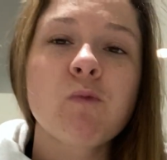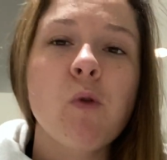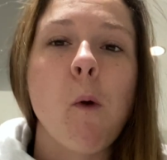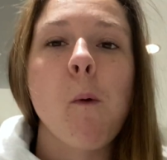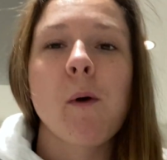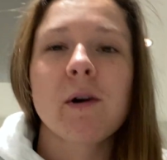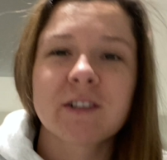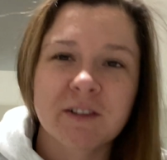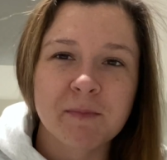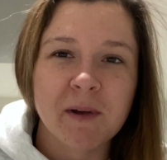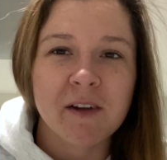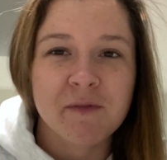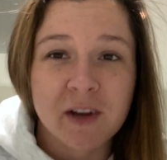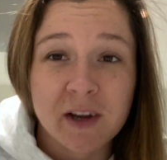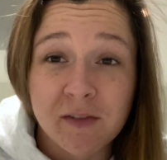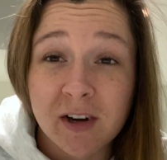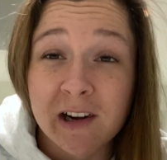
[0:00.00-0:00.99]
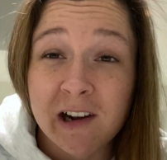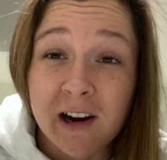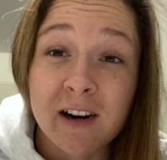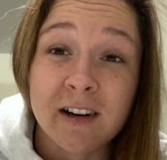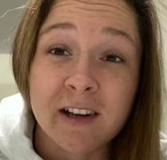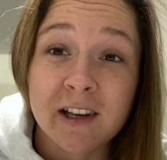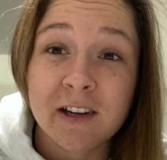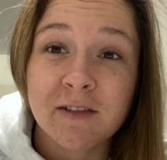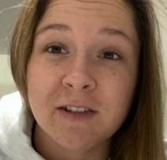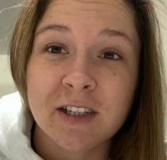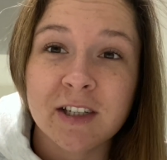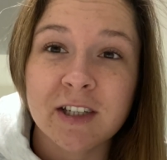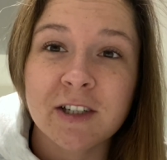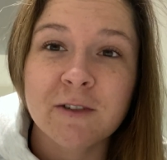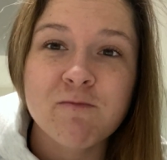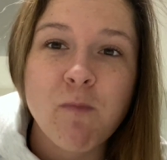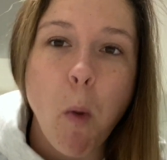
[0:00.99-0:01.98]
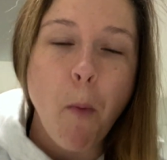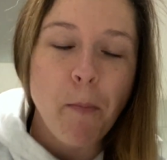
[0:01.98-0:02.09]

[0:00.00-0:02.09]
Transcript: What's my favorite cardio to do?